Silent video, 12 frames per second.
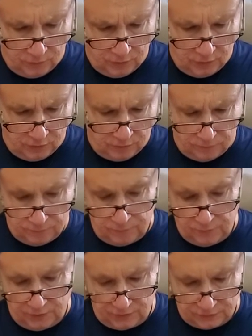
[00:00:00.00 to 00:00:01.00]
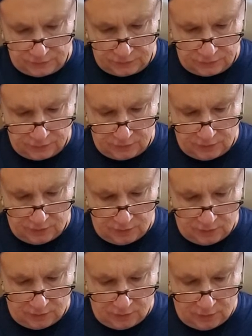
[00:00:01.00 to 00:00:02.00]
and fixed
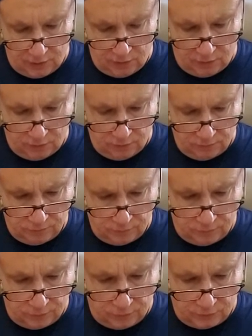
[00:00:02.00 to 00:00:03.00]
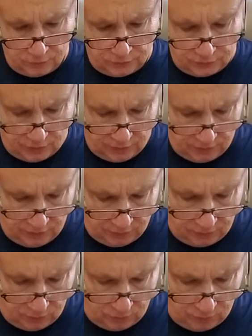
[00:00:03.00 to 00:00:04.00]
uh, air for their sun, how
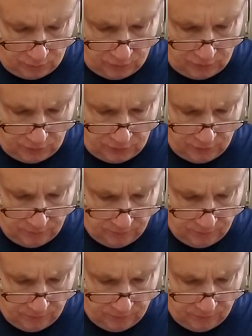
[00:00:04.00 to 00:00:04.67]
they want to be.